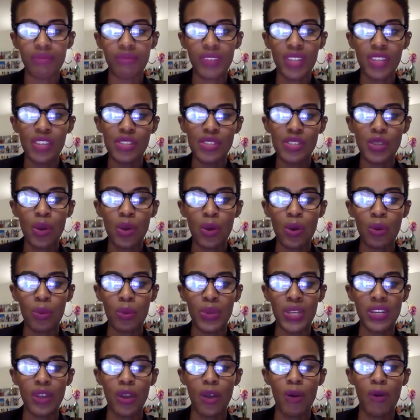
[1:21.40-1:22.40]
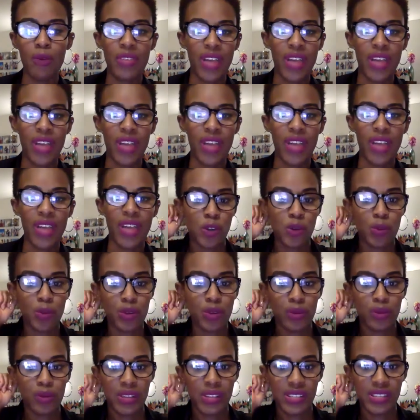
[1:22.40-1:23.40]
So we know that
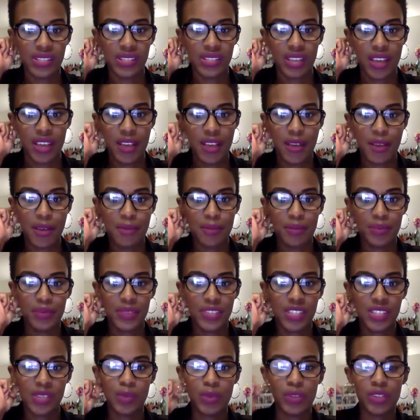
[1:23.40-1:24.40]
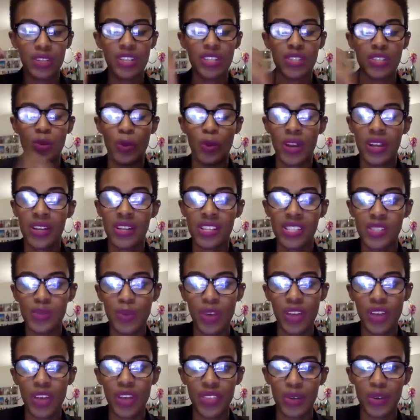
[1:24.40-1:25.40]
October was Disabilities Awareness
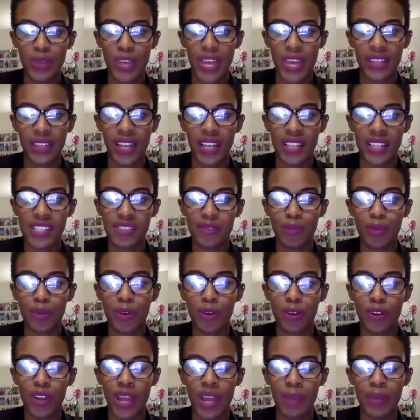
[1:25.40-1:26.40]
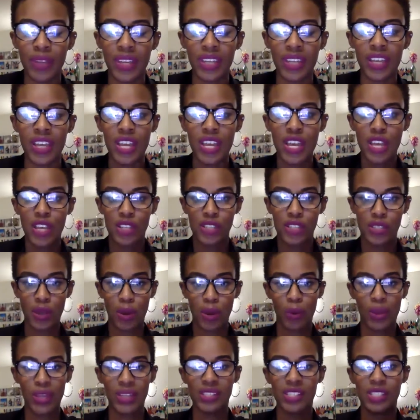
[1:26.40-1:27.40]
Month, and we had lots of programming.
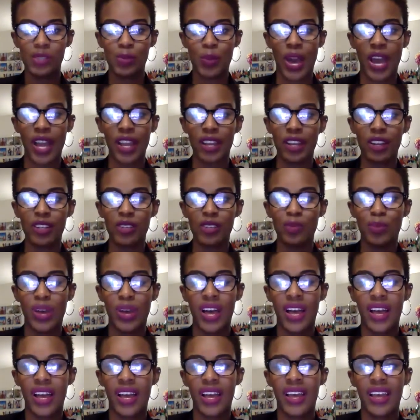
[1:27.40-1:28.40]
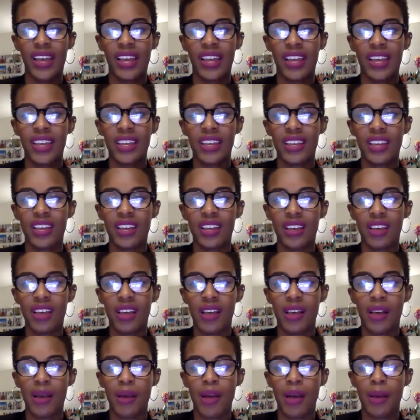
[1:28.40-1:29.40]
So inspired by
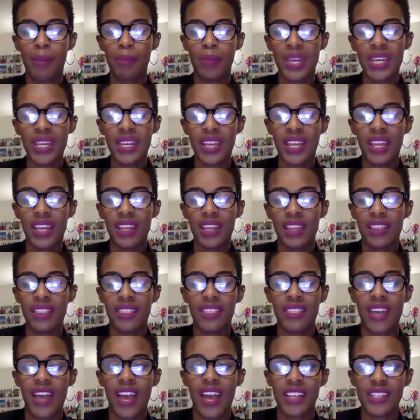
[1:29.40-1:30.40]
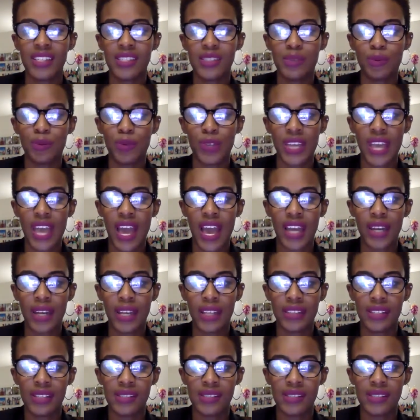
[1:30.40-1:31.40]
a meeting that we had
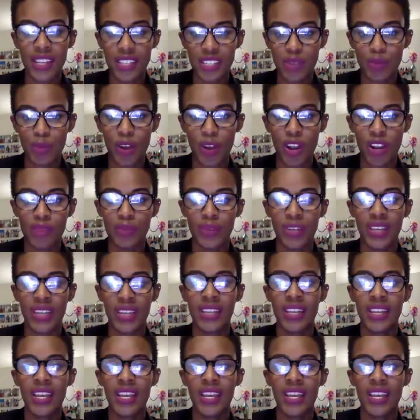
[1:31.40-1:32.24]
at the State Department